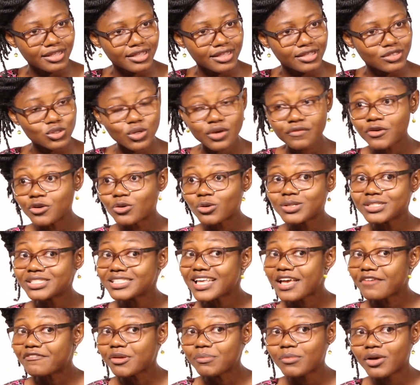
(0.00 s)
So if you don't see
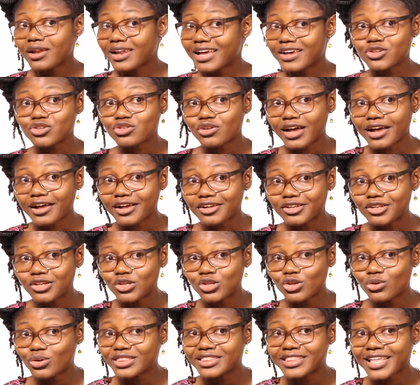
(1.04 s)
a female lecturer,
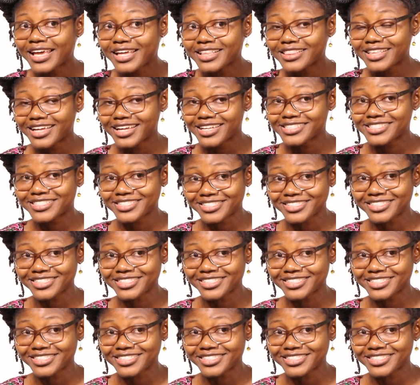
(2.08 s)
you think that's